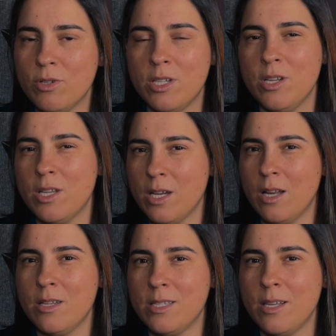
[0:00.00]
and you can
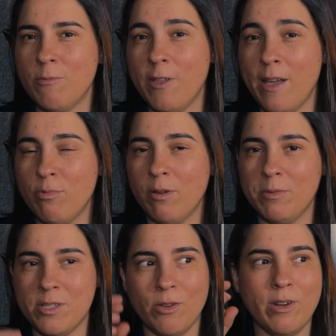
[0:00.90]
understand why that probably
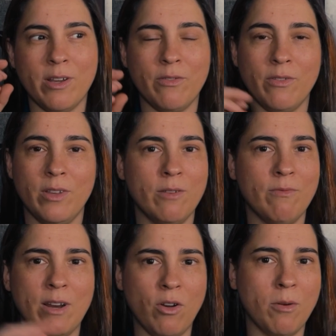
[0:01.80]
sold out in a
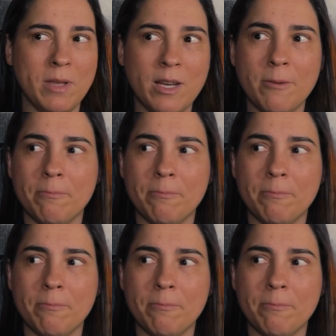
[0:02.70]
red hot minute.